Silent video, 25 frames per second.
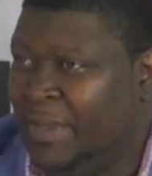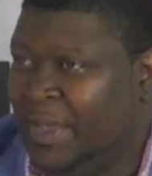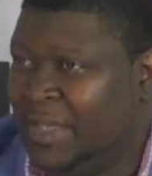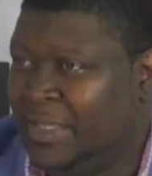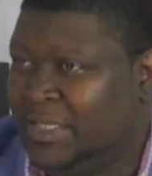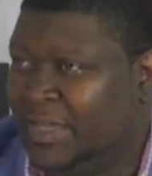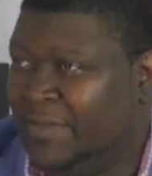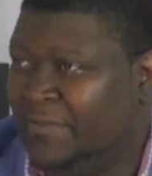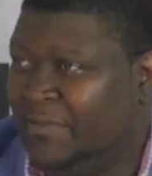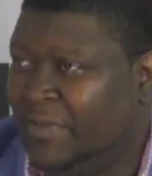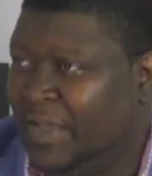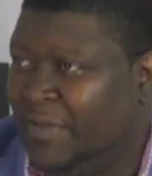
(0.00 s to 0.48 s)

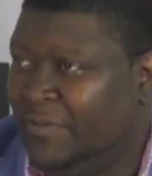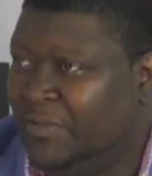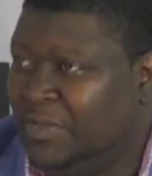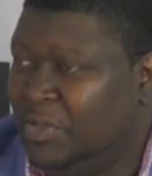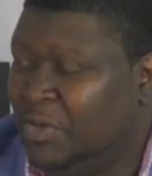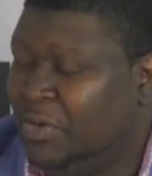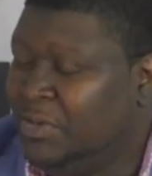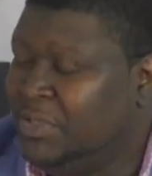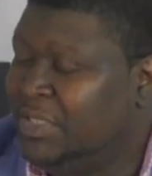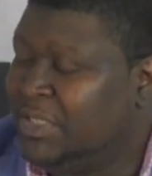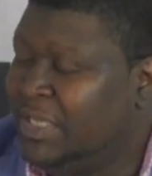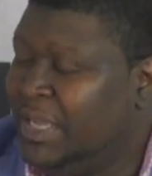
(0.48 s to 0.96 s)
is. If
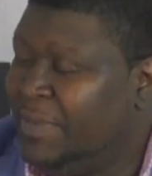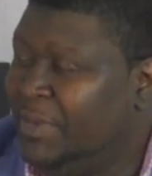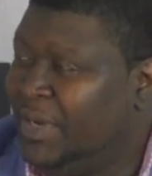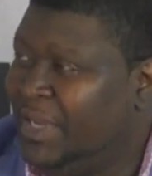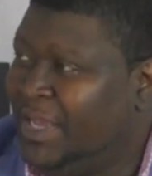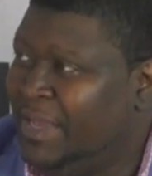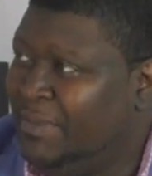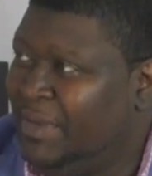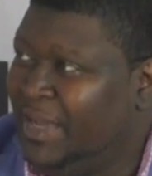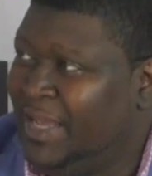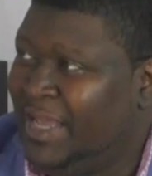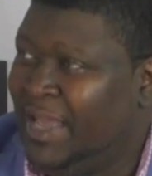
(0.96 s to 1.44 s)
Georgia's able to
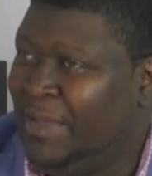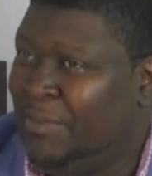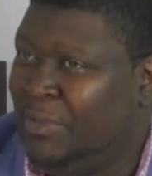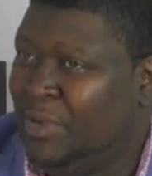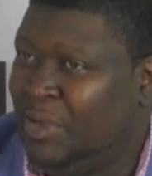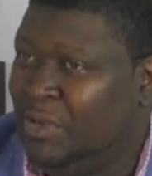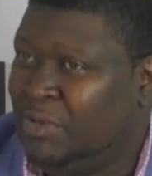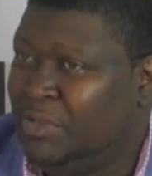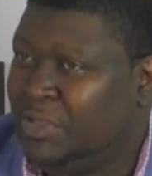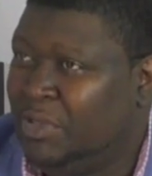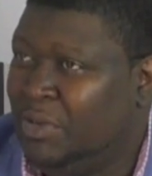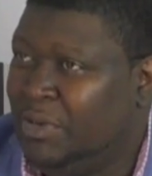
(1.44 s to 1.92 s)
keep the game
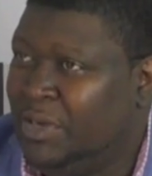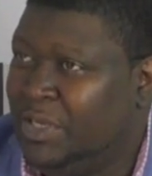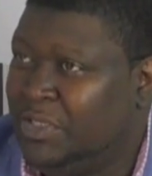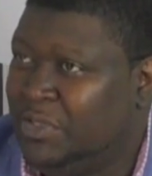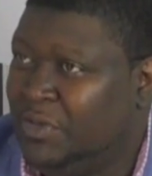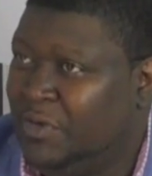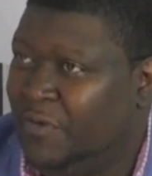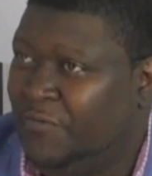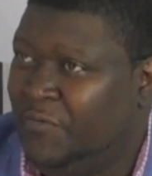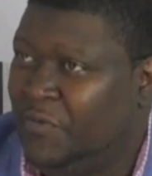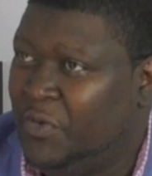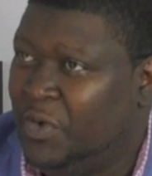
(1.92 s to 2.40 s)
close going
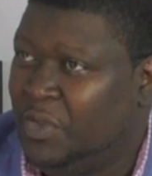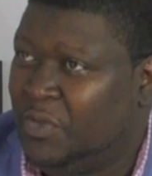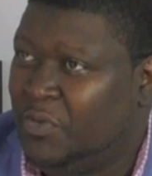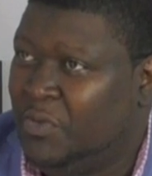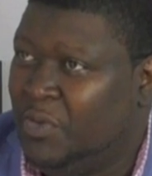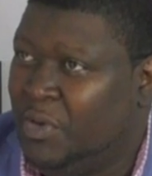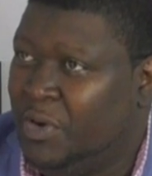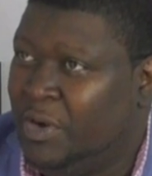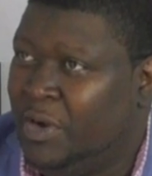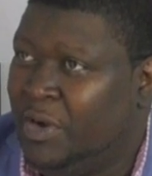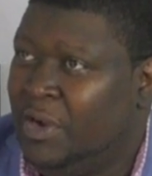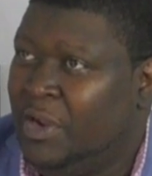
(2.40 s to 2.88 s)
into the fourth
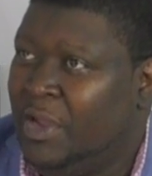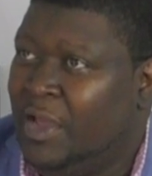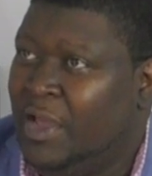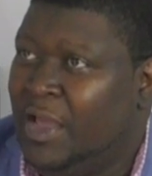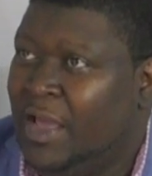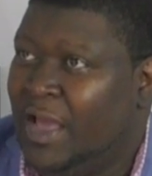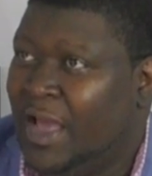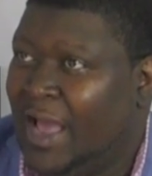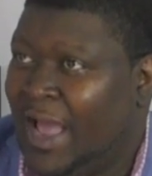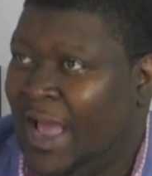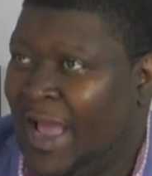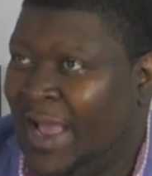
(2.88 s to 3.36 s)
quarter,
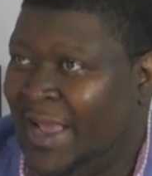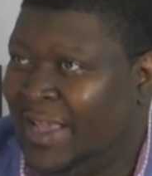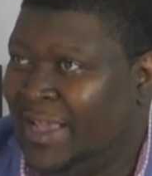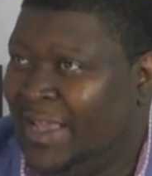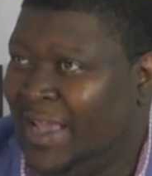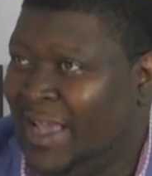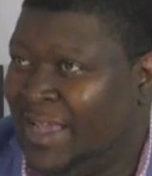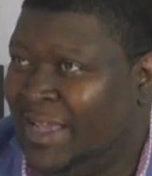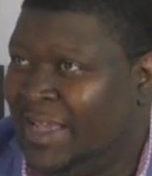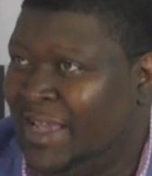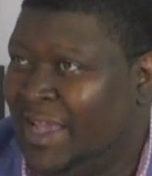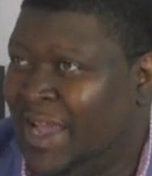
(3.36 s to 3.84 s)
I
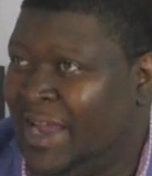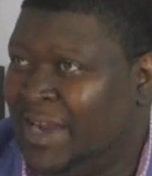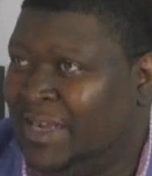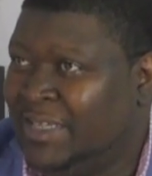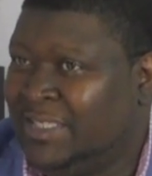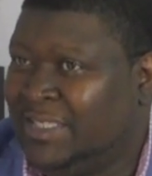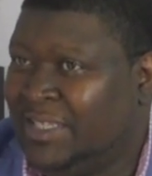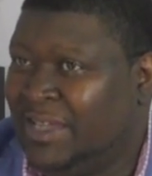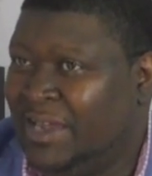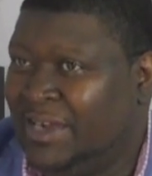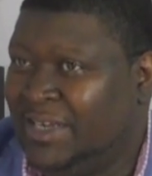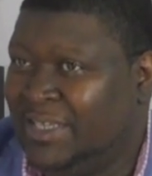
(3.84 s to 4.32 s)
can kind
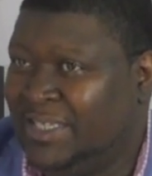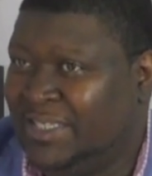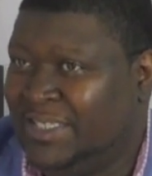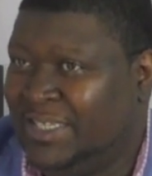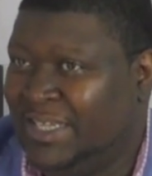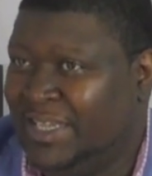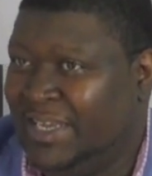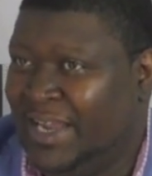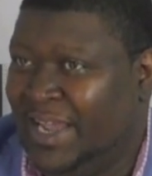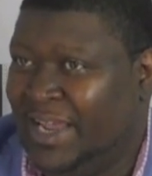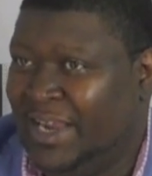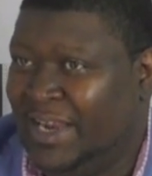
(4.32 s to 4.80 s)
of start to
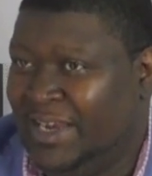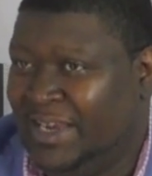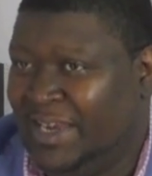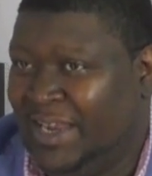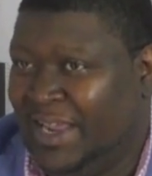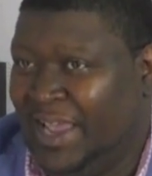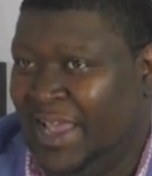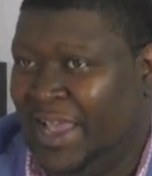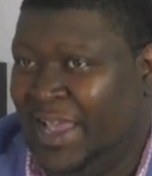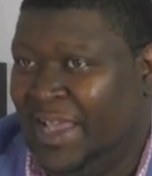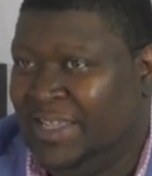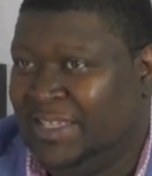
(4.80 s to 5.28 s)
see that
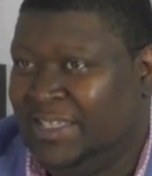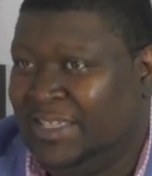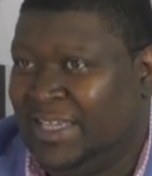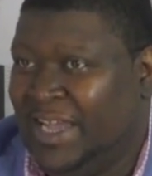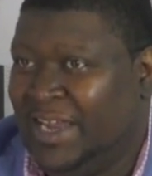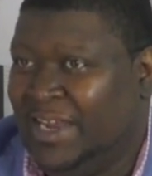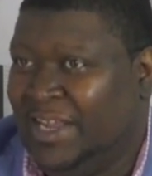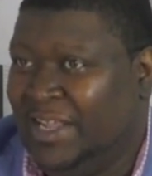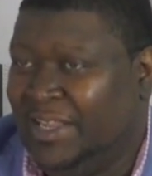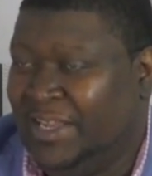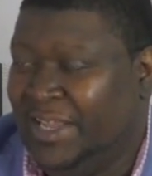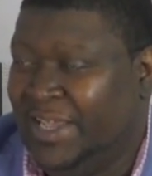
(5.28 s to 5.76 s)
the edge
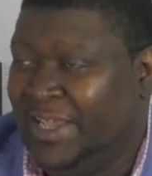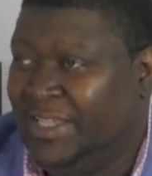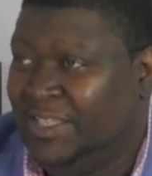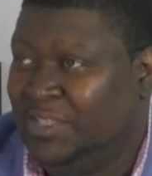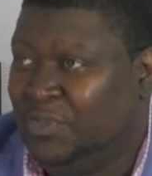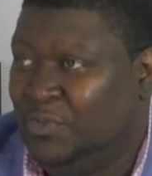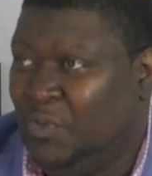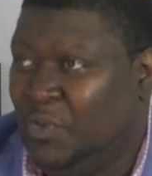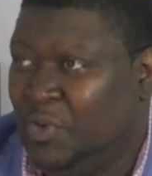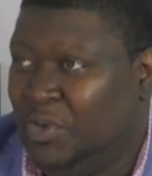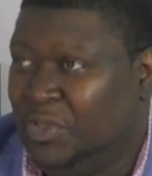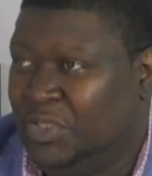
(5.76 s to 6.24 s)
kind of lean
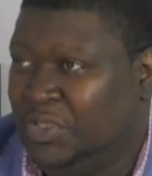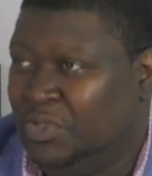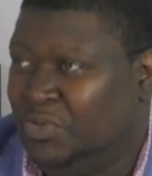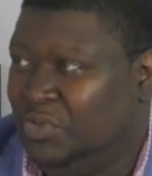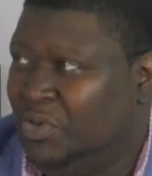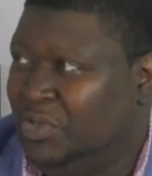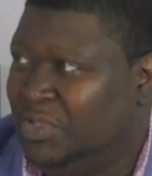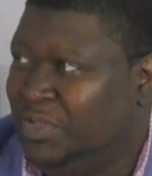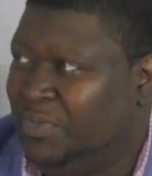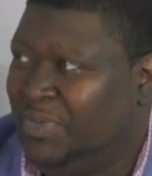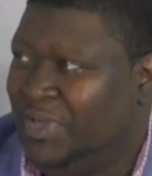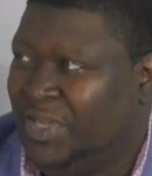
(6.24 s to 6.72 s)
towards
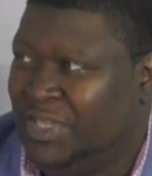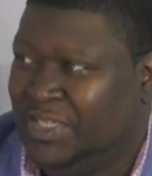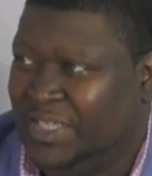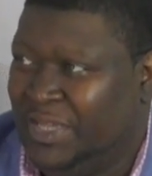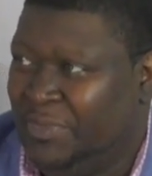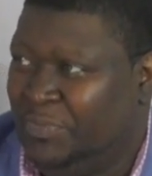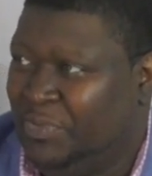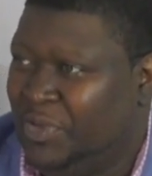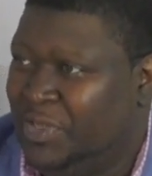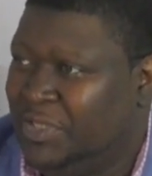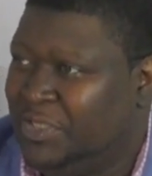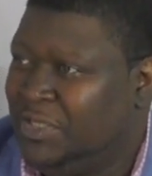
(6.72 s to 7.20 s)
Georgia because
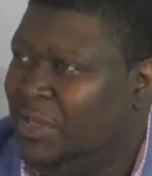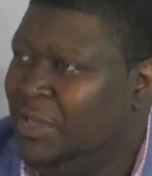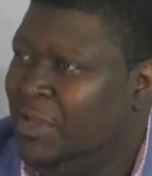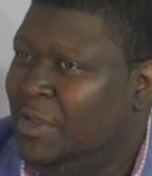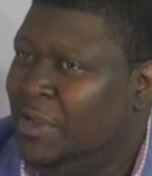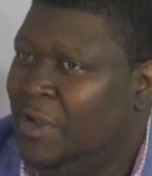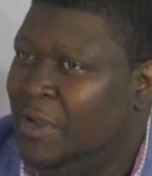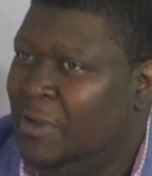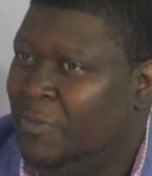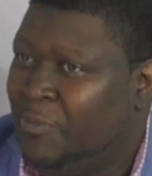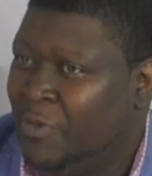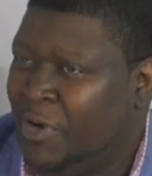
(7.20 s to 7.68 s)
it puts
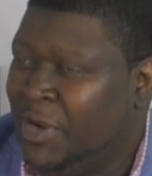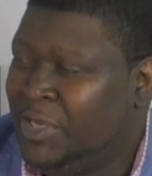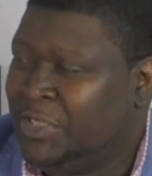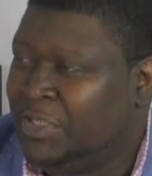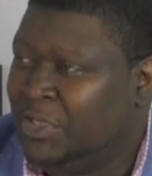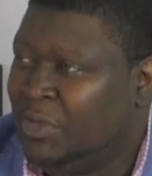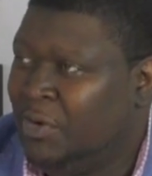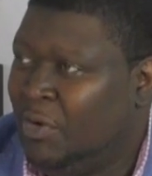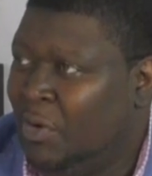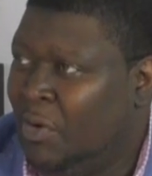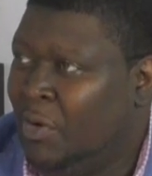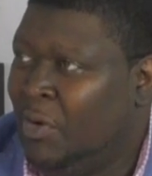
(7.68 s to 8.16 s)

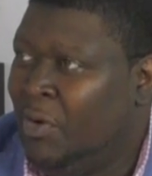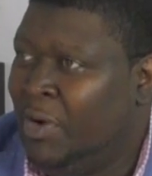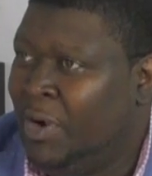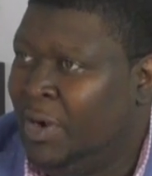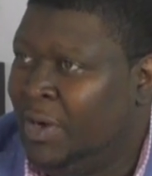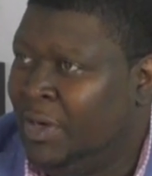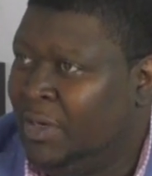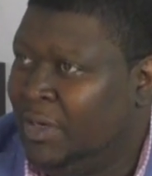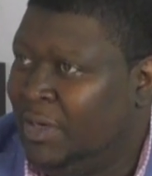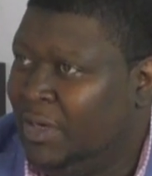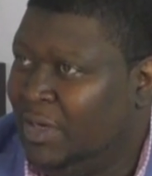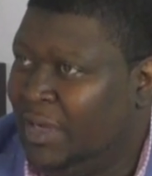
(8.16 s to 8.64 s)
pressure
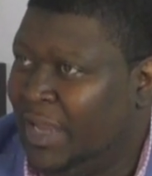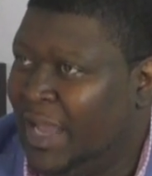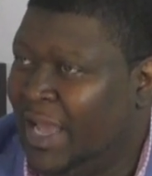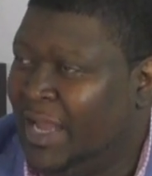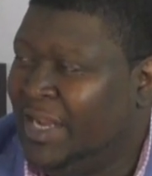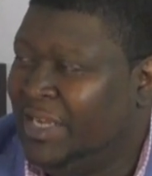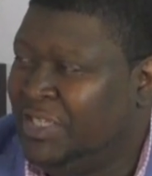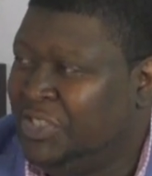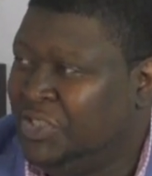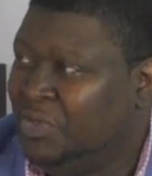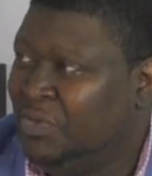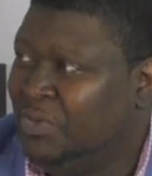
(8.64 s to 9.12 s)
on
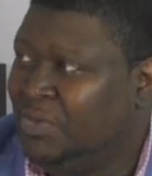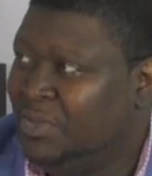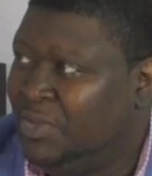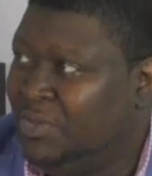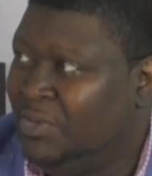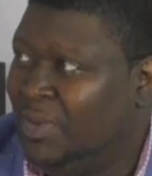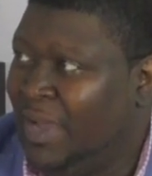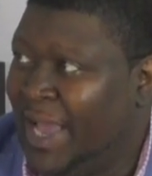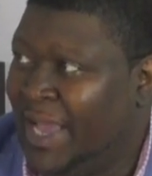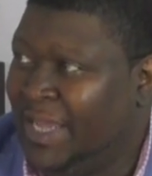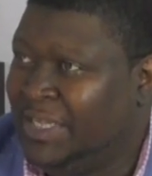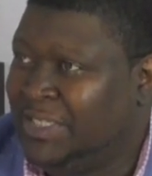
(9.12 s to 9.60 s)
LSU
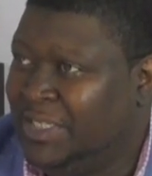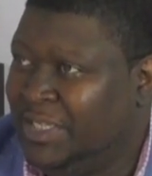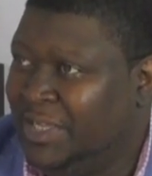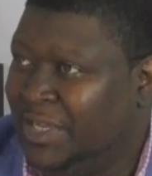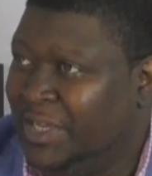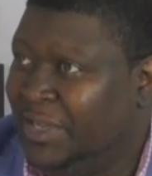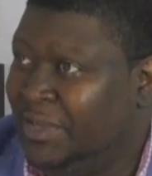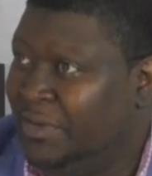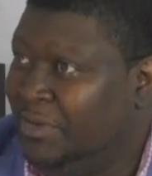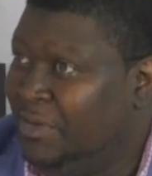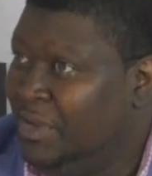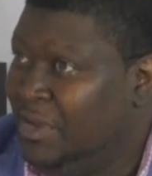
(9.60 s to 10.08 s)
to
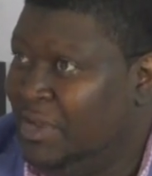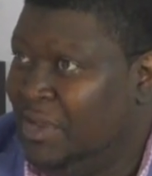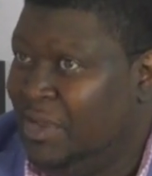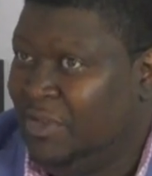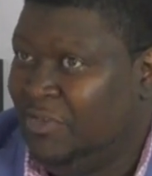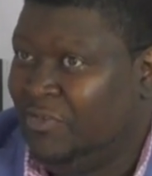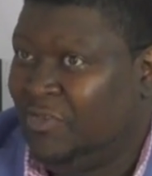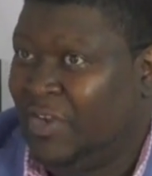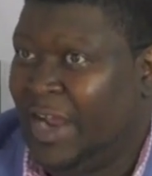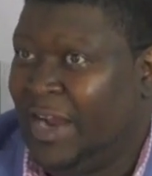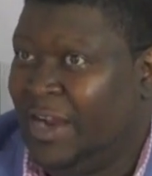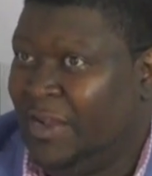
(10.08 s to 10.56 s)
actually
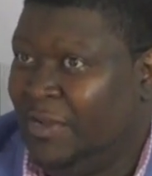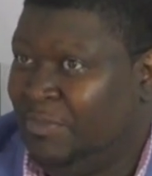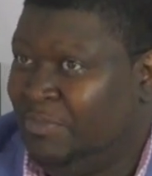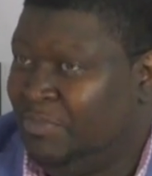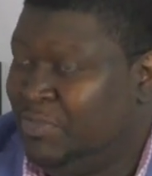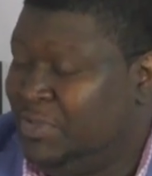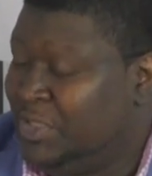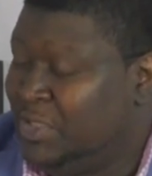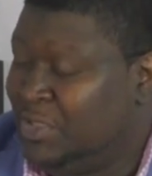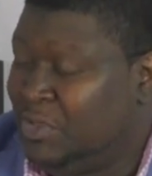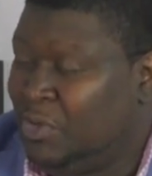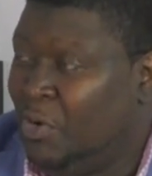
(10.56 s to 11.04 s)
try to
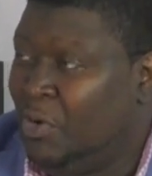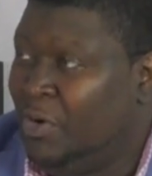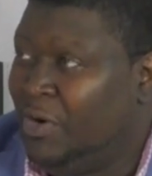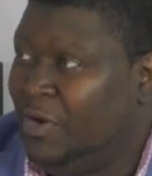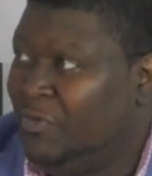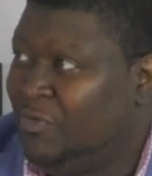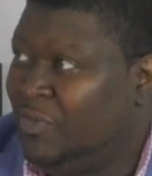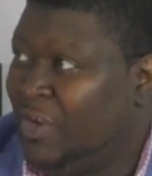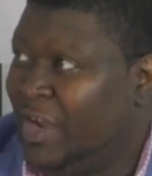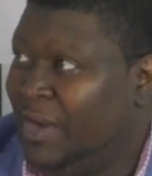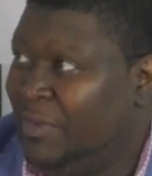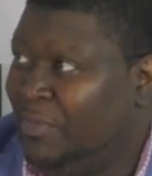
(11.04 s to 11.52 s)
score
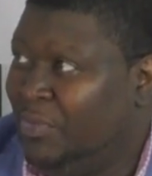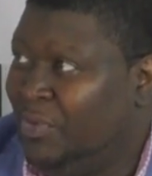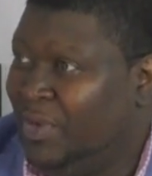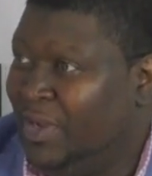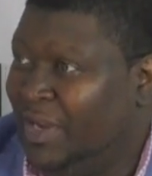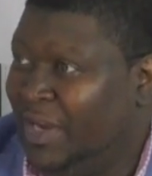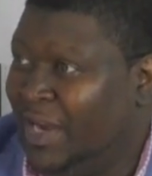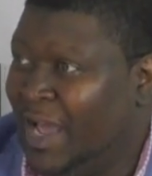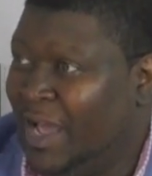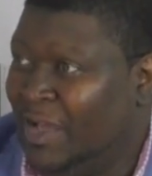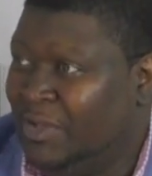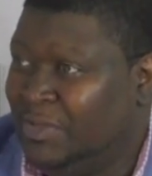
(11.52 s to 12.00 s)
to try to
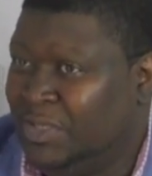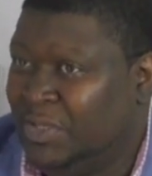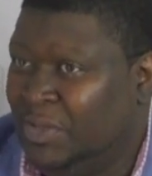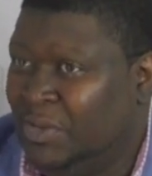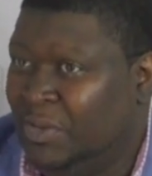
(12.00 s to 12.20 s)
pull it out.